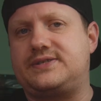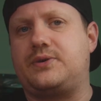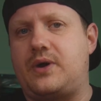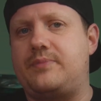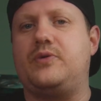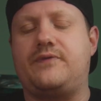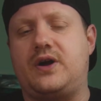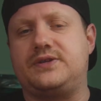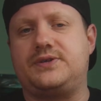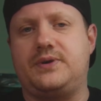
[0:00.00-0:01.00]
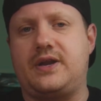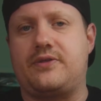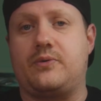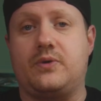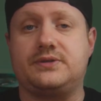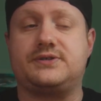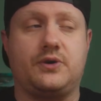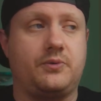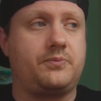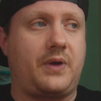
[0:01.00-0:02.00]
and so I move on to another one.
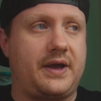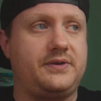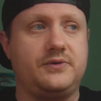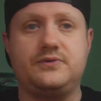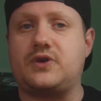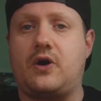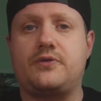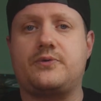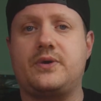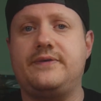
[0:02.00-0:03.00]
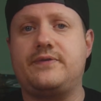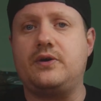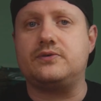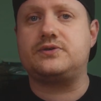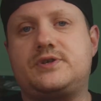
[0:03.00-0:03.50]
So I use all three of those.